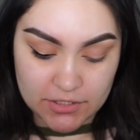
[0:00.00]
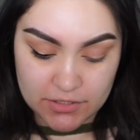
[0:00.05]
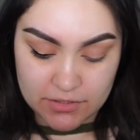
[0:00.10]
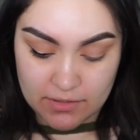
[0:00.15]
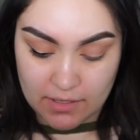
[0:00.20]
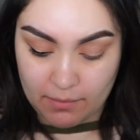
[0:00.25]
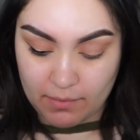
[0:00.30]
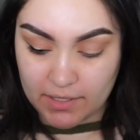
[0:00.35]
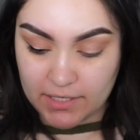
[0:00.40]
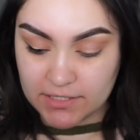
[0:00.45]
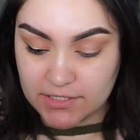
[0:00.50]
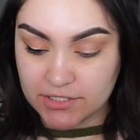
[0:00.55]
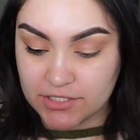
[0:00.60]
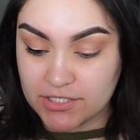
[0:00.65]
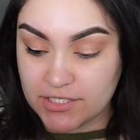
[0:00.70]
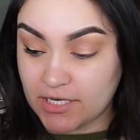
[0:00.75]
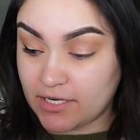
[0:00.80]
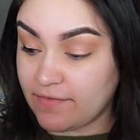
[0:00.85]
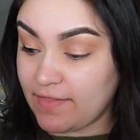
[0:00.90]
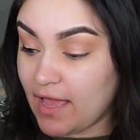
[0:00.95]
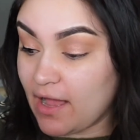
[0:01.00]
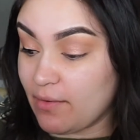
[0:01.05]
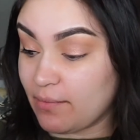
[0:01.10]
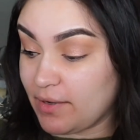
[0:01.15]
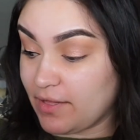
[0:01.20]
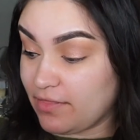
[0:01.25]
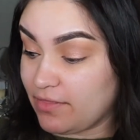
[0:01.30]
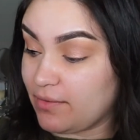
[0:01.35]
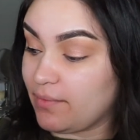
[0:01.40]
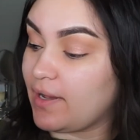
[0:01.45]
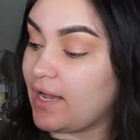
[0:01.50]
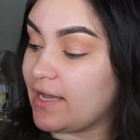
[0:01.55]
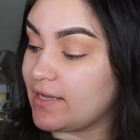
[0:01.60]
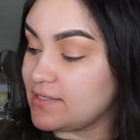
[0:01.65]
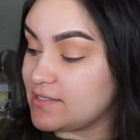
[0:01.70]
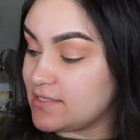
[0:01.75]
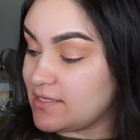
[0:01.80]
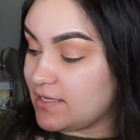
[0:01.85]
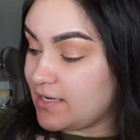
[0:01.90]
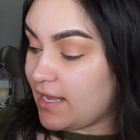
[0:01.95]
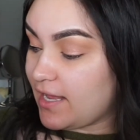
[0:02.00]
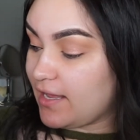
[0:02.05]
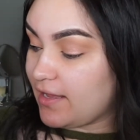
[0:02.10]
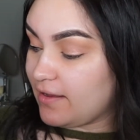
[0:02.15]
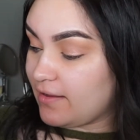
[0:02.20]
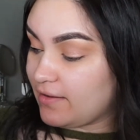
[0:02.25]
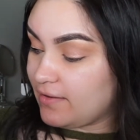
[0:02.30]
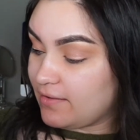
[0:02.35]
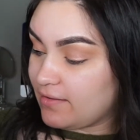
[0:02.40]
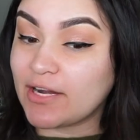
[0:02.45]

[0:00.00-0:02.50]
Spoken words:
so I wanted to share that with you guys today.